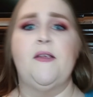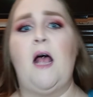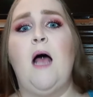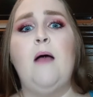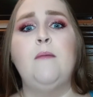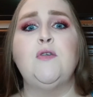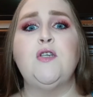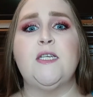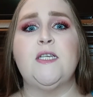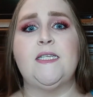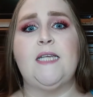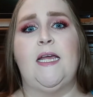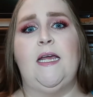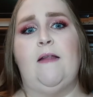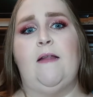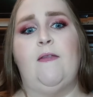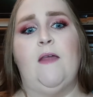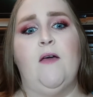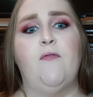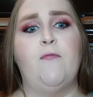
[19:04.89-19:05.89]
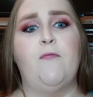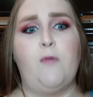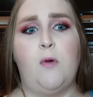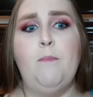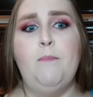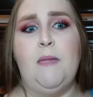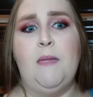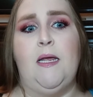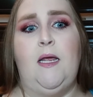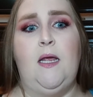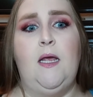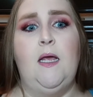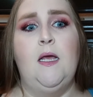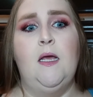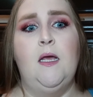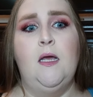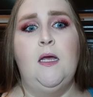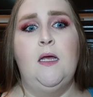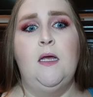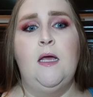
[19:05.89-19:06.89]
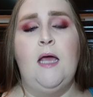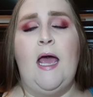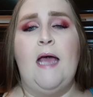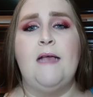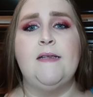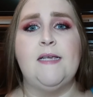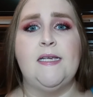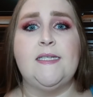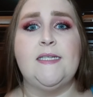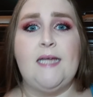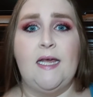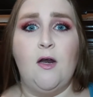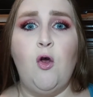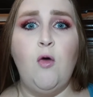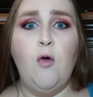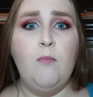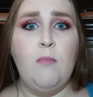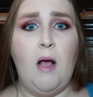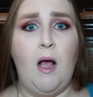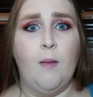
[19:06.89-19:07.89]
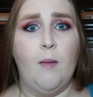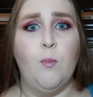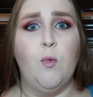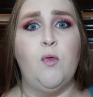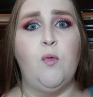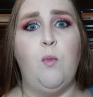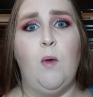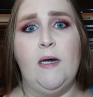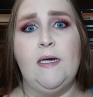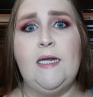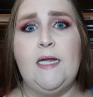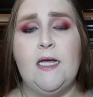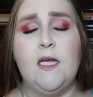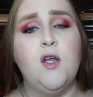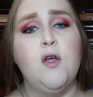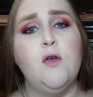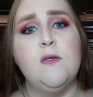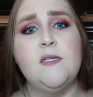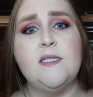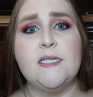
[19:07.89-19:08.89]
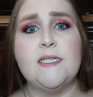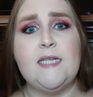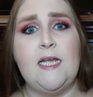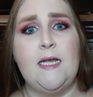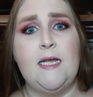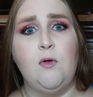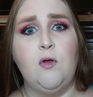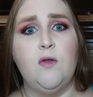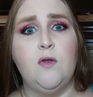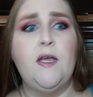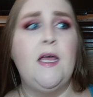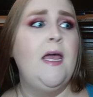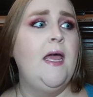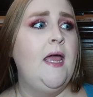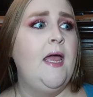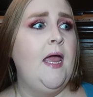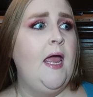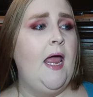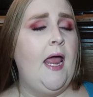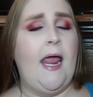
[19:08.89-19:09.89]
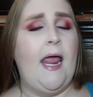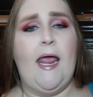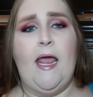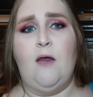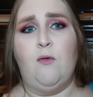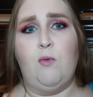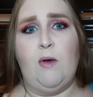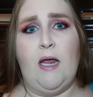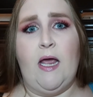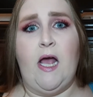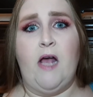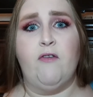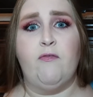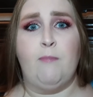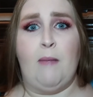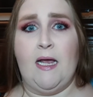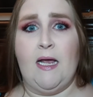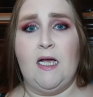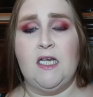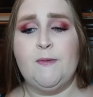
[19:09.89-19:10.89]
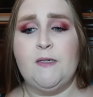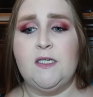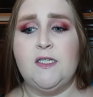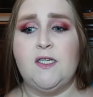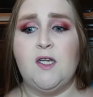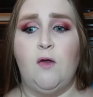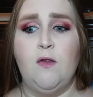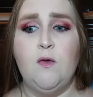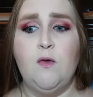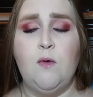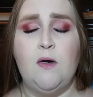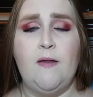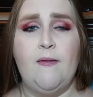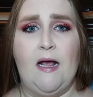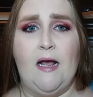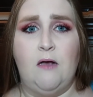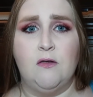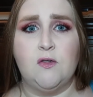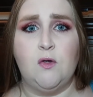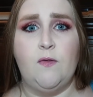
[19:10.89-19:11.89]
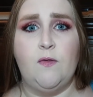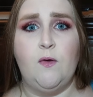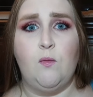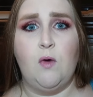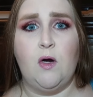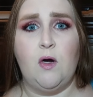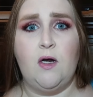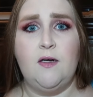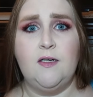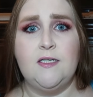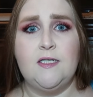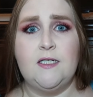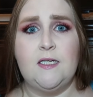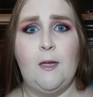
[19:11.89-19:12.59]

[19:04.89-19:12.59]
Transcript: I'm just saying that for me, as a stay-at-home mom with one kid who's disabled, and my husband is the only one in the household that works,